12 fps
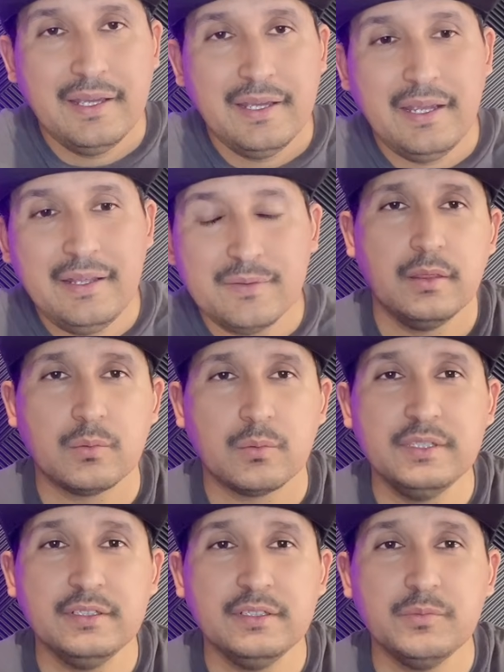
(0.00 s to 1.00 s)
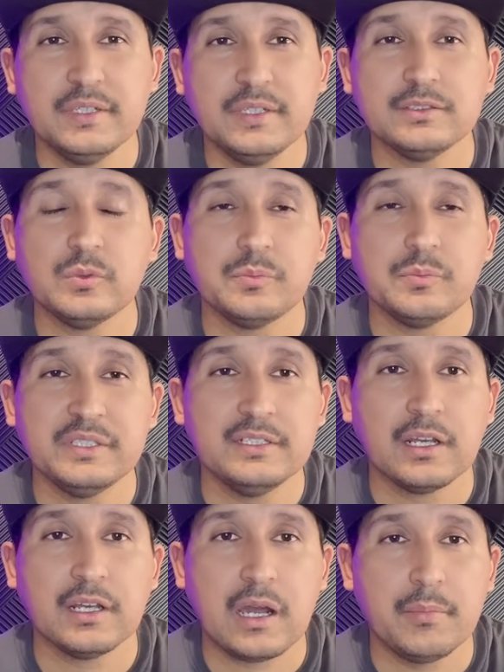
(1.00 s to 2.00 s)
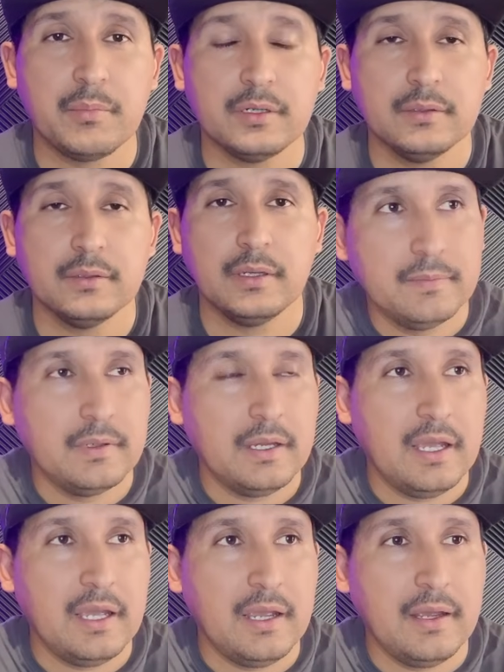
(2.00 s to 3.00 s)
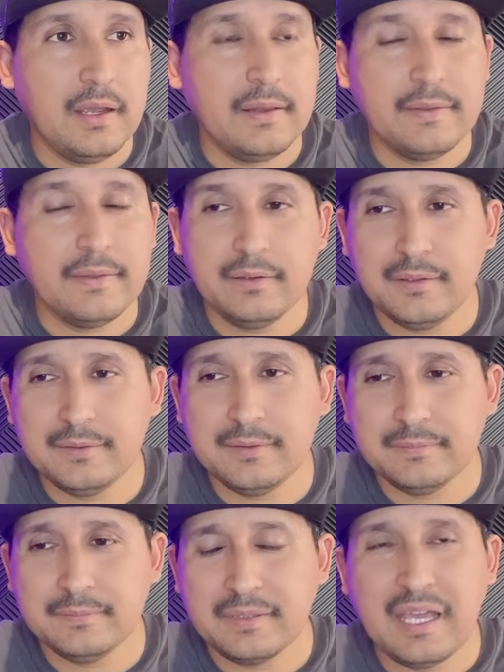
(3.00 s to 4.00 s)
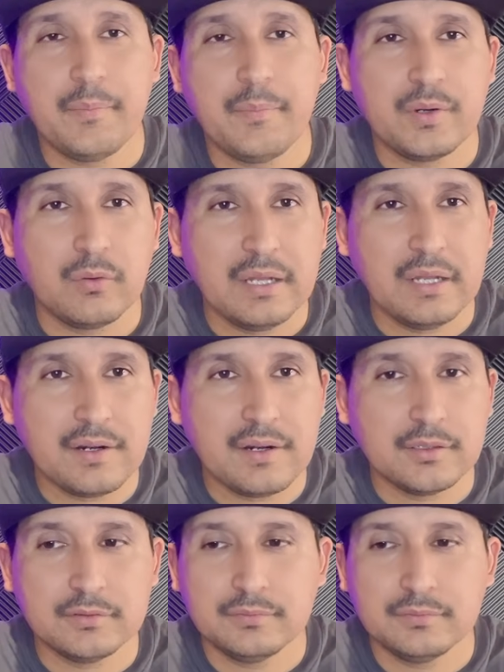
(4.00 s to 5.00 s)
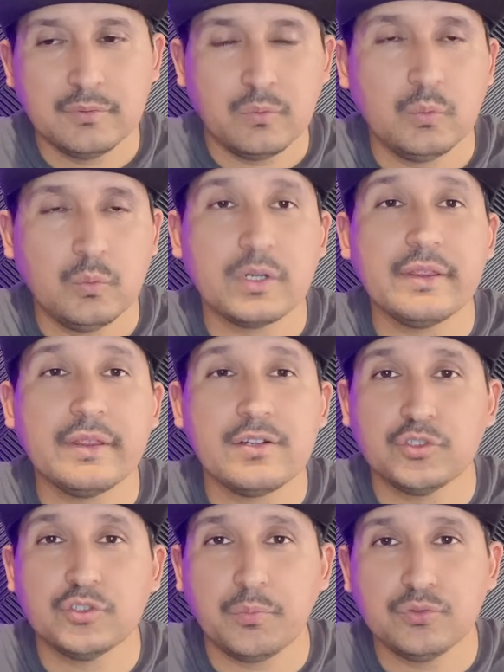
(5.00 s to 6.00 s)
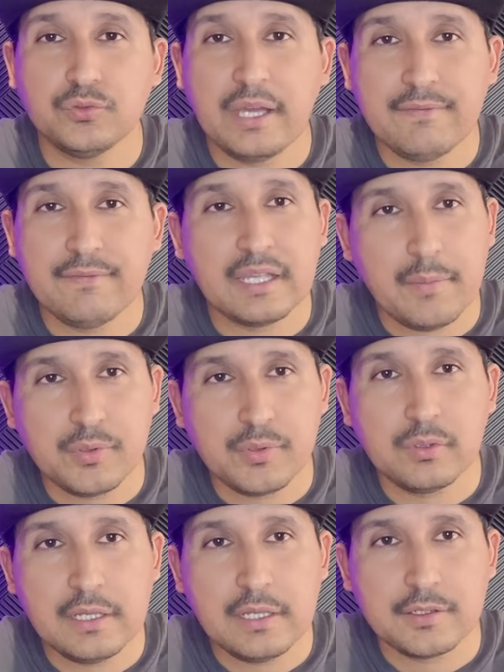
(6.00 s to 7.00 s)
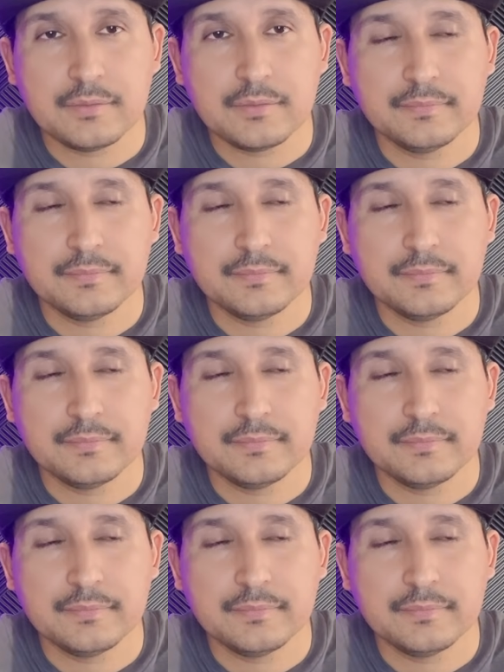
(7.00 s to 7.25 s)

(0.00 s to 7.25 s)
And the reason is because we're missing a comma and capital letters where they don't supposed to have a capital letter.